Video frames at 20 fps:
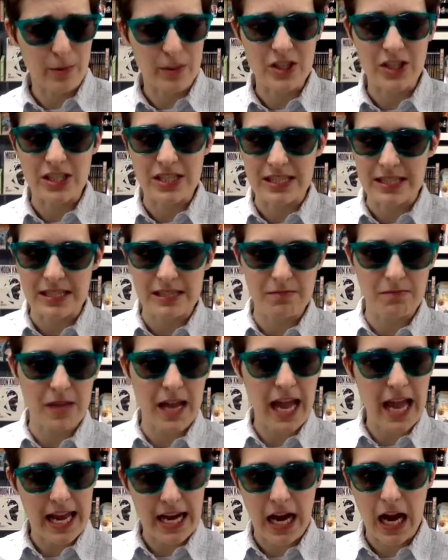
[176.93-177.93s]
which is
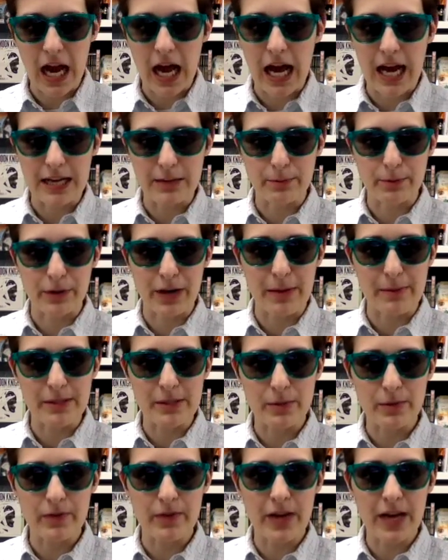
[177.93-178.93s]
an odd
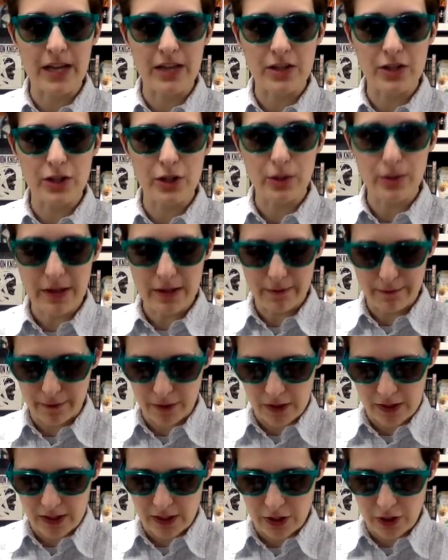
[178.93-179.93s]
premise. We've got 2 in the
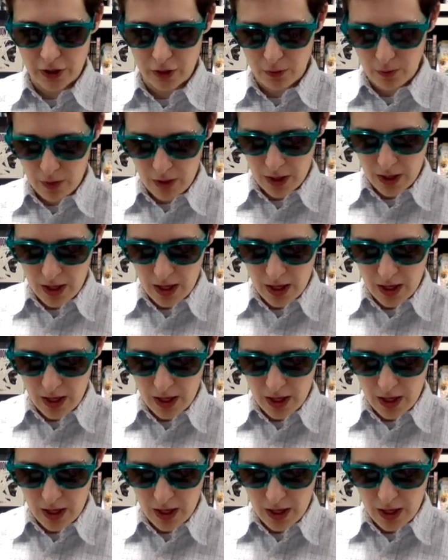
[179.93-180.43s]
first issue.